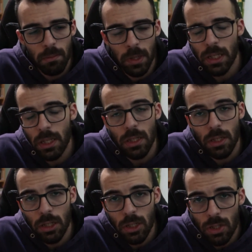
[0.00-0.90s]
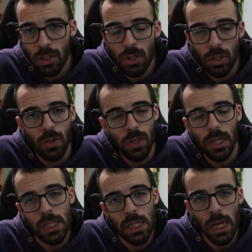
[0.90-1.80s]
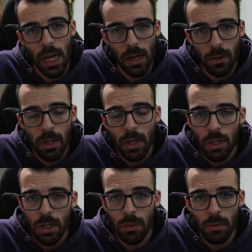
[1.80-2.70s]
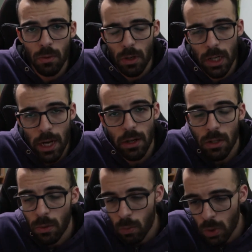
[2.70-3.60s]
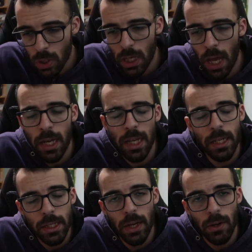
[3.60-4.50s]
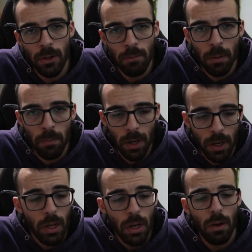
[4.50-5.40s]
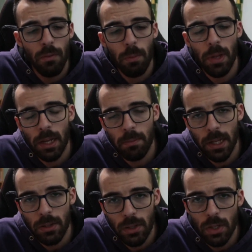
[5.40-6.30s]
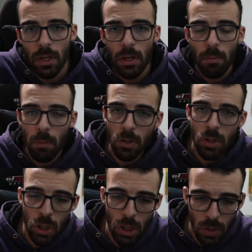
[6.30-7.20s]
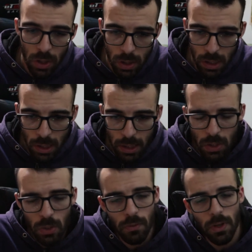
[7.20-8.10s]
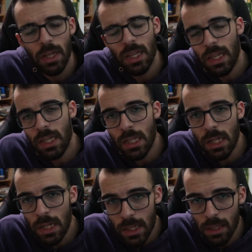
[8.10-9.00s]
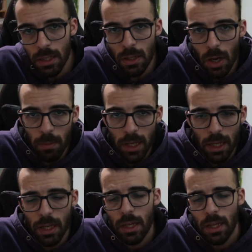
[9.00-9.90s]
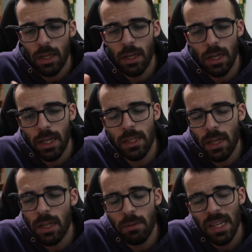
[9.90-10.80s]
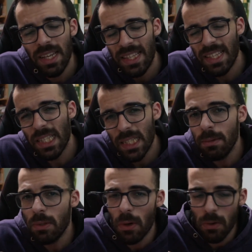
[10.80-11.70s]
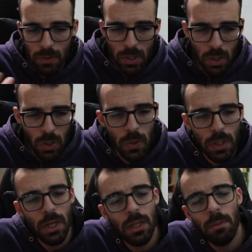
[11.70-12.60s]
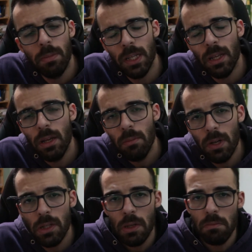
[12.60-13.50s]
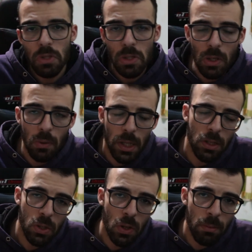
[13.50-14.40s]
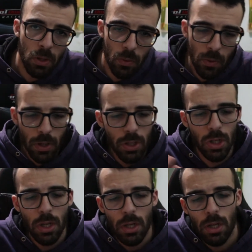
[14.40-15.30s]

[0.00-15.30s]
but still showcases how her character was an integral member of the Black Panthers. Martin Sheen, on the other hand, as Hoover, is a little comic at times, does seem to overdo it a little bit, but still quite enjoyable to watch.